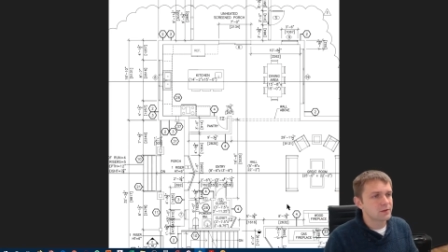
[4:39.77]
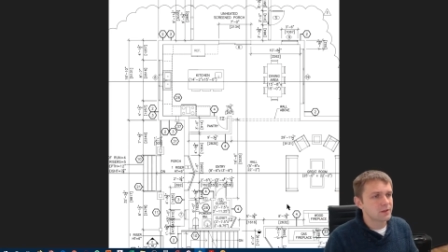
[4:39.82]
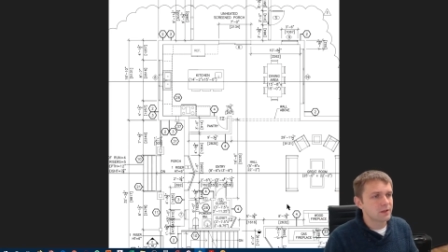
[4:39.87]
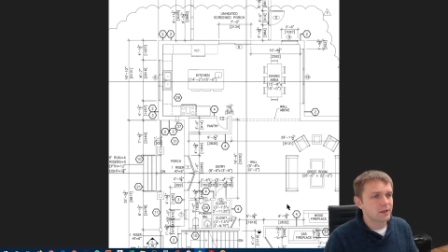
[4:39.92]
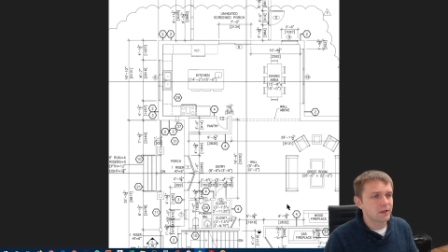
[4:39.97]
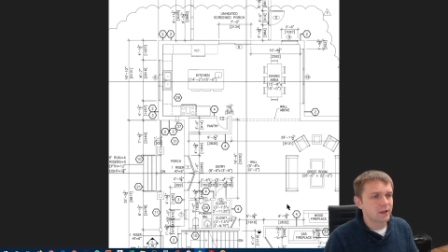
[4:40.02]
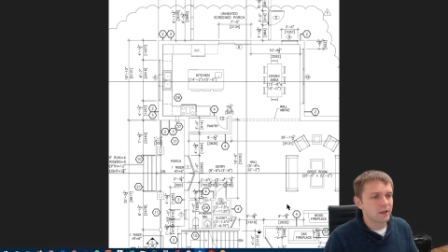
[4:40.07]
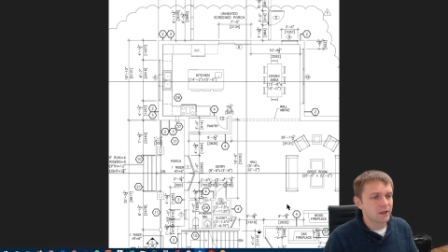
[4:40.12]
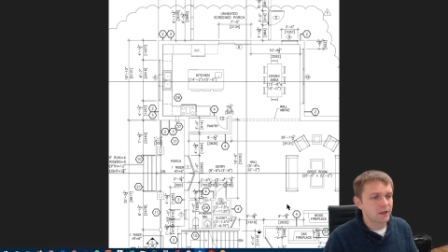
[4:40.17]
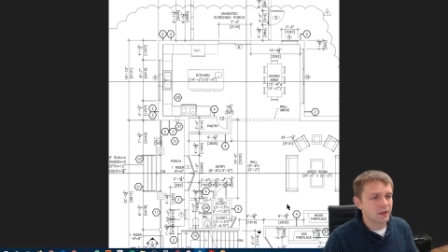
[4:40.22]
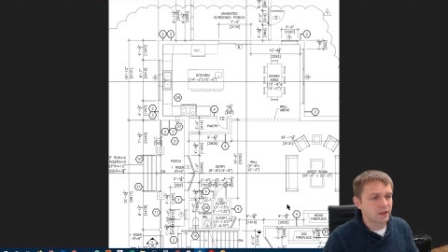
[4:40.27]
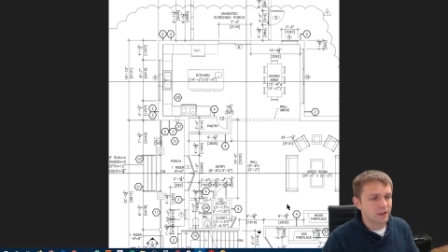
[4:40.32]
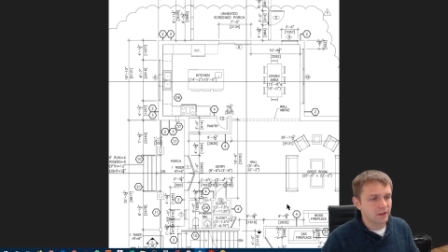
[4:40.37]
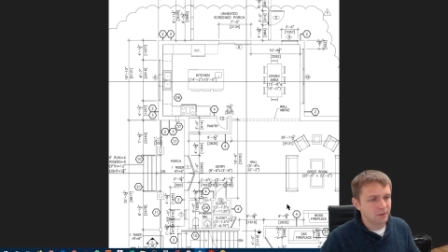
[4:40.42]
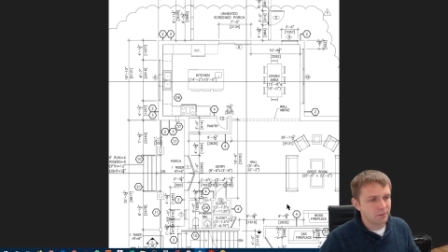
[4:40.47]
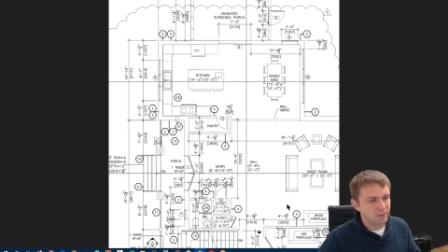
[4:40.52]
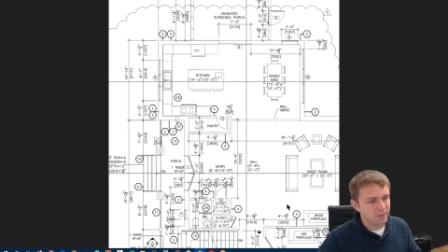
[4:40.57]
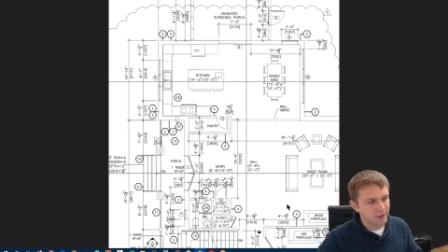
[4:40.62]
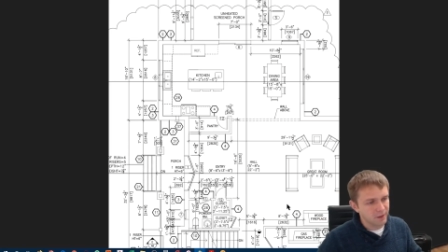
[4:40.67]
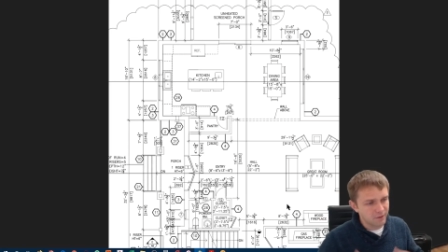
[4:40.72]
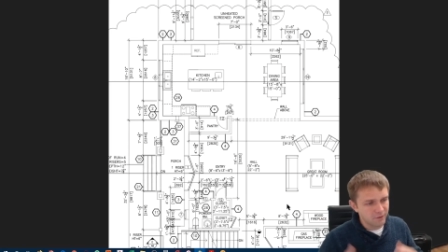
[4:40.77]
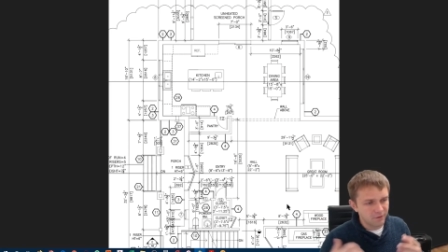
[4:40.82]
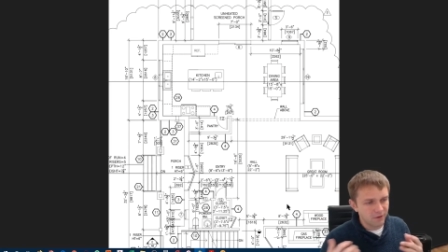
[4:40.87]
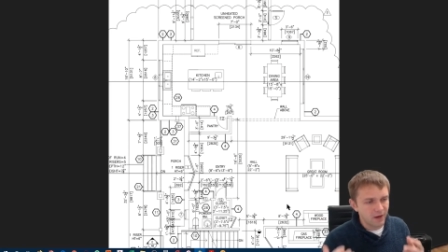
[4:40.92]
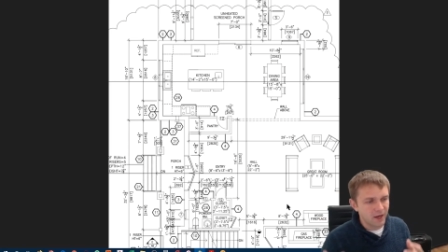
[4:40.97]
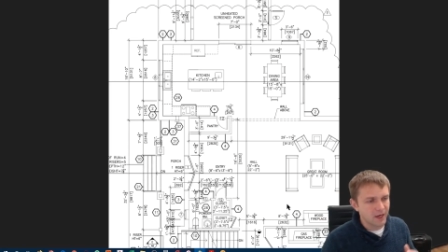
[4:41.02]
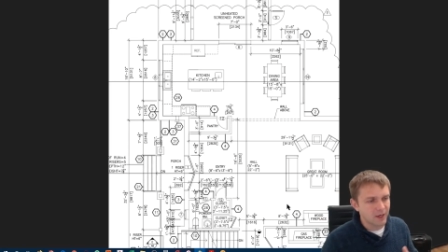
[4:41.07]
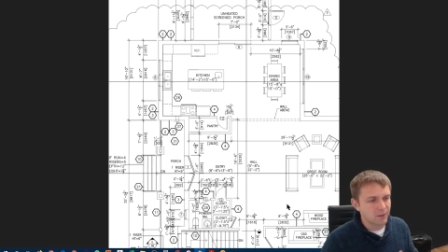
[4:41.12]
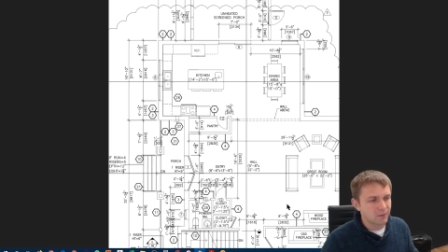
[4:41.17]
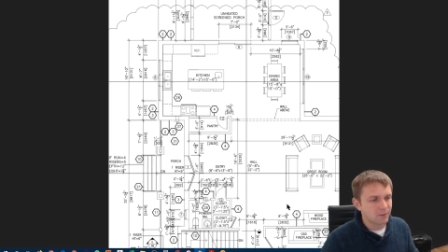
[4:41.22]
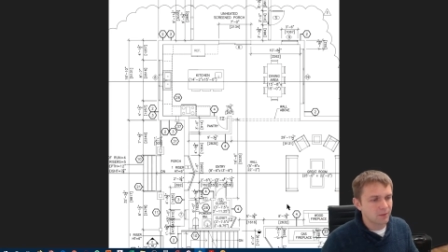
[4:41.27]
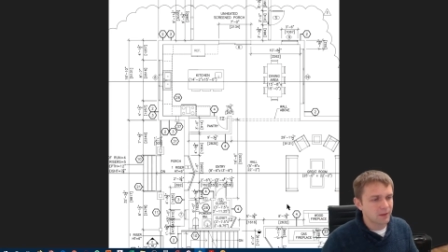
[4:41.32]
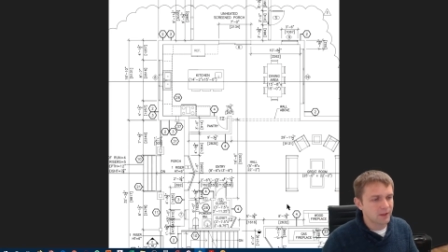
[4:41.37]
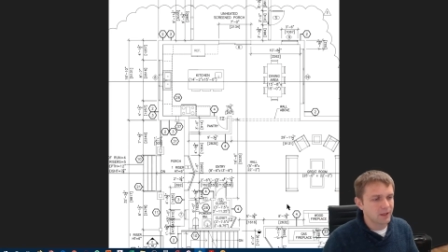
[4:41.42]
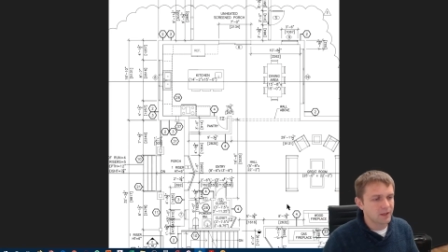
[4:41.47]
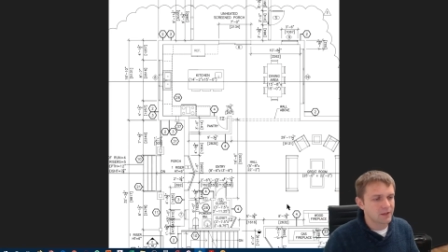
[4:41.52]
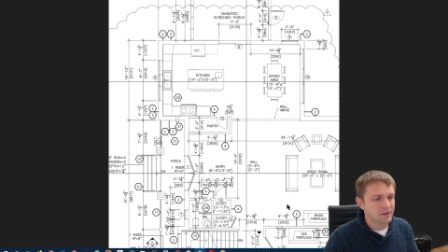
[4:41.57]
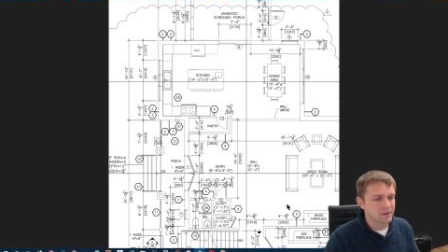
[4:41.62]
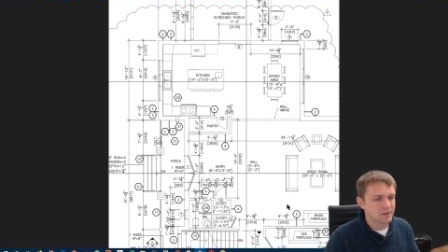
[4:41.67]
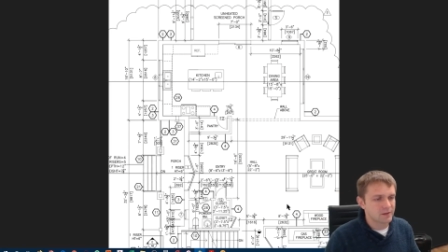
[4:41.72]
in there and a big
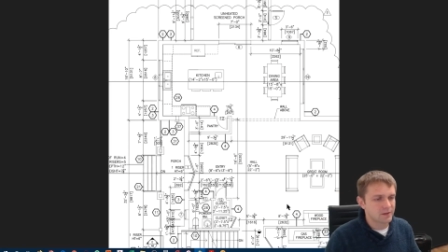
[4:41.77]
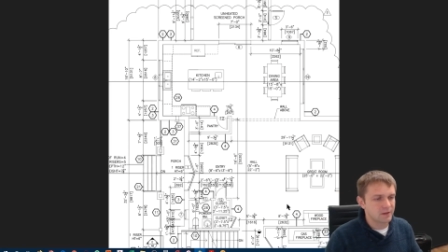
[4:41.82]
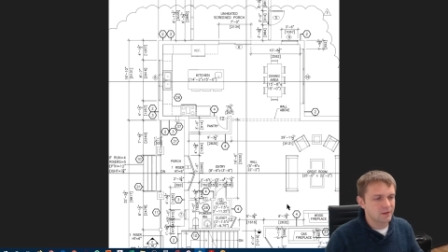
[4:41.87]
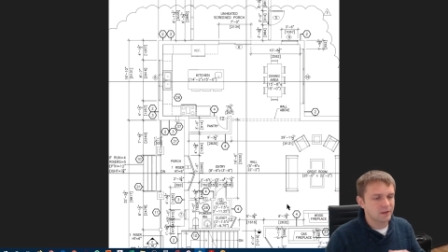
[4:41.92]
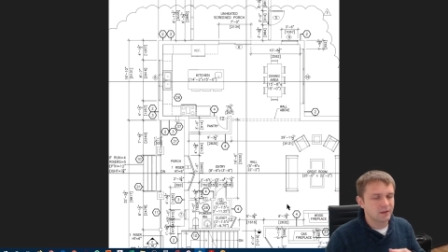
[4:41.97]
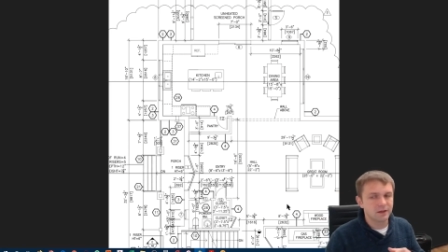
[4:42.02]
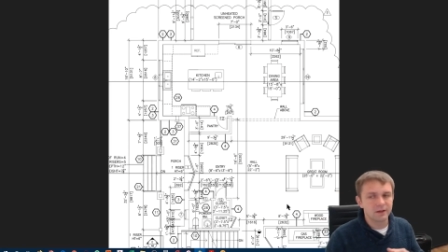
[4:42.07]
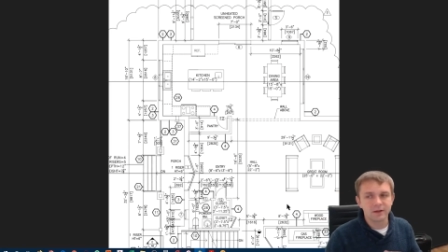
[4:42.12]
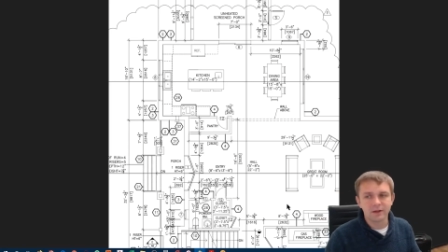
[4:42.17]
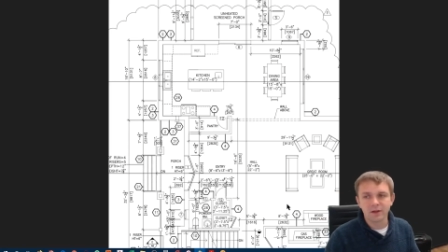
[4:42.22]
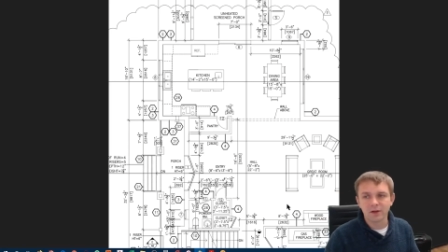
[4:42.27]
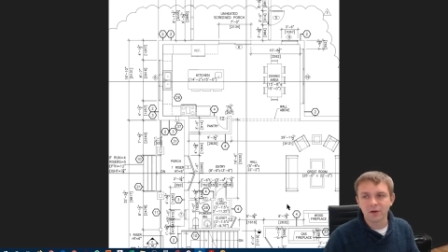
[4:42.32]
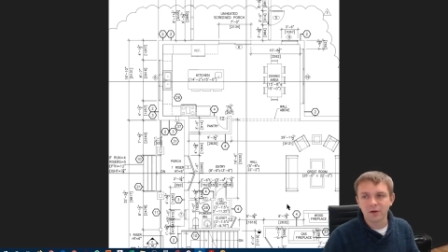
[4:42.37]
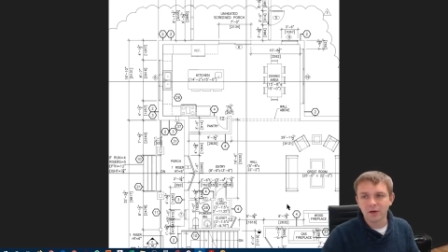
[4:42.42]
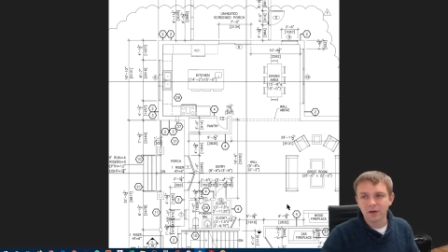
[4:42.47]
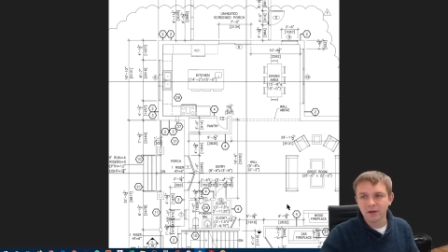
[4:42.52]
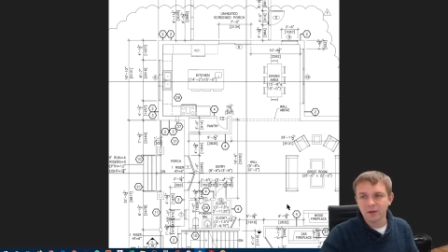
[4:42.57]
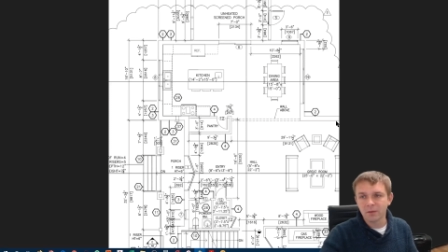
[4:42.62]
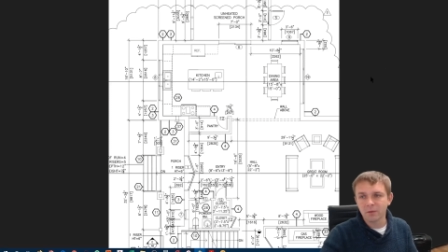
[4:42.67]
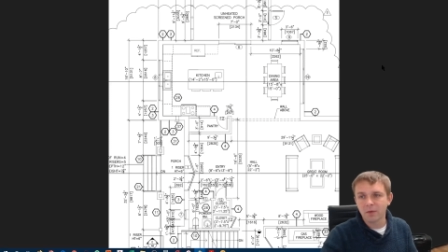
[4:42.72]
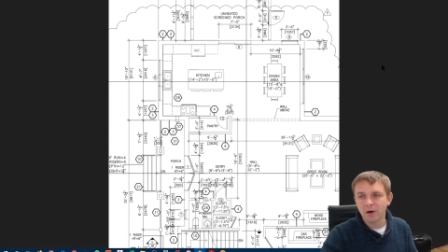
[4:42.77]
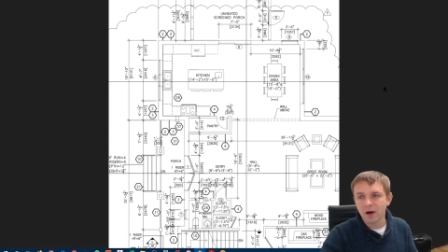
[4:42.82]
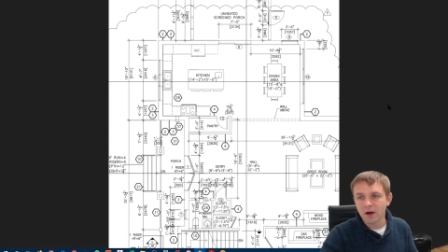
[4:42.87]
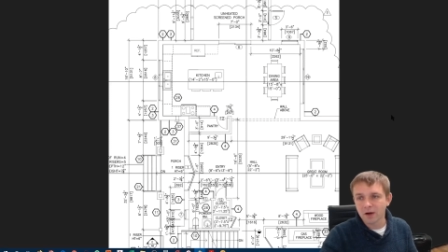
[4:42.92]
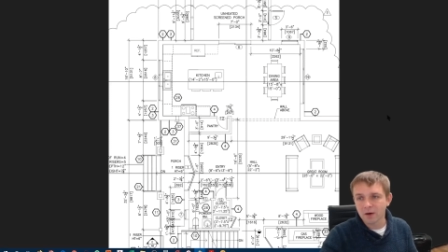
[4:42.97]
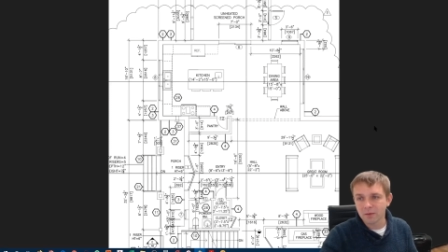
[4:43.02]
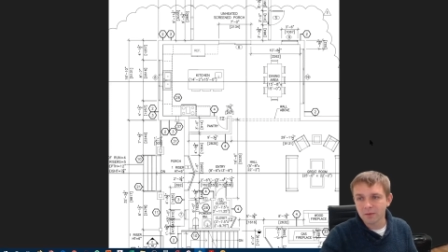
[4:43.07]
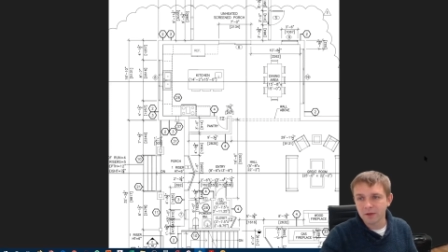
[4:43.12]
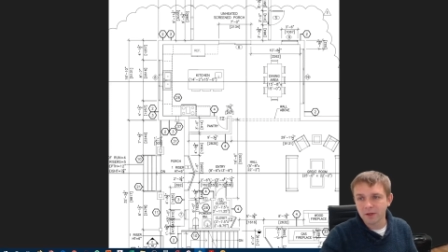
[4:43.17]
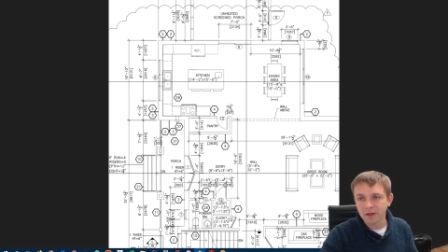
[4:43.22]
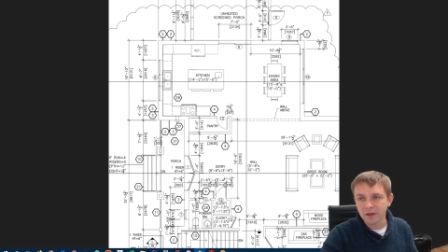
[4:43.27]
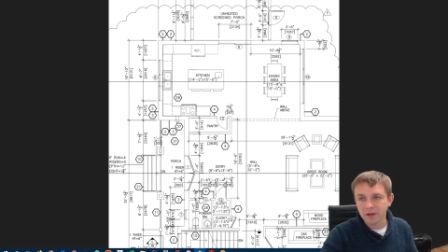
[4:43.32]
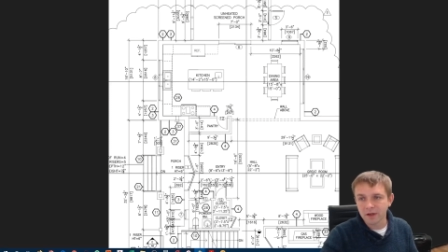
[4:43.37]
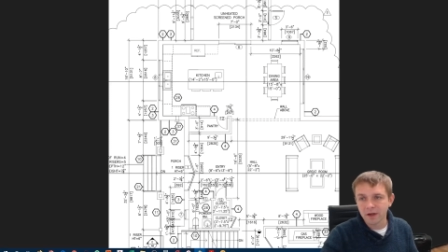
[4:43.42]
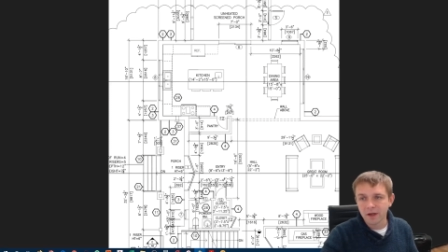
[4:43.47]
fireplace on the bottom here.